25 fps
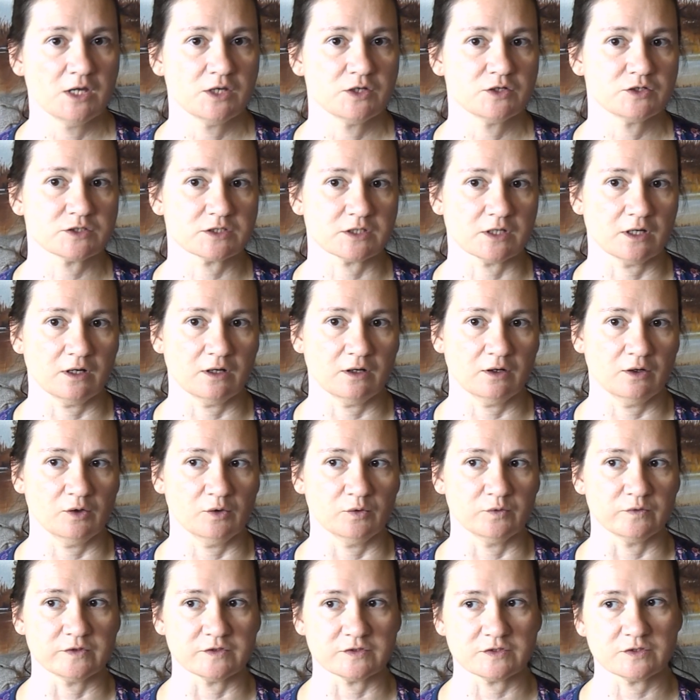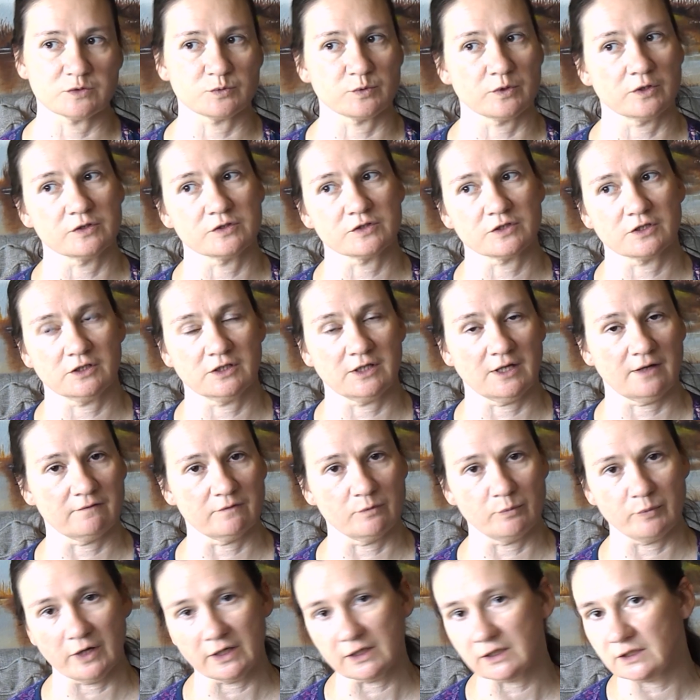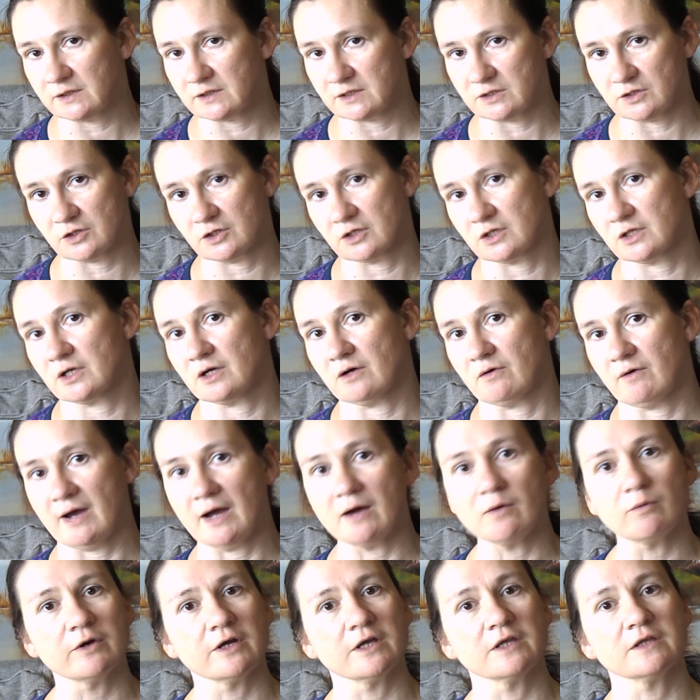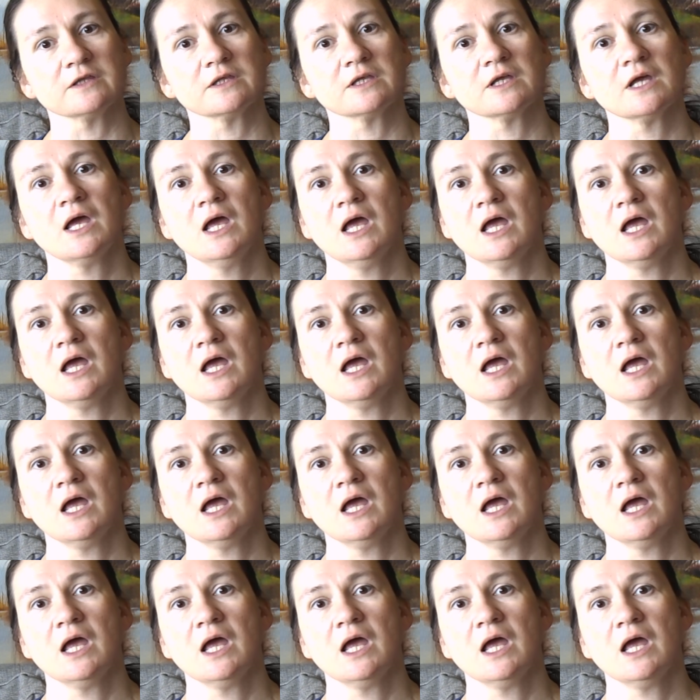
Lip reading: So this is where it's good to have a buddy that you're going to go out with,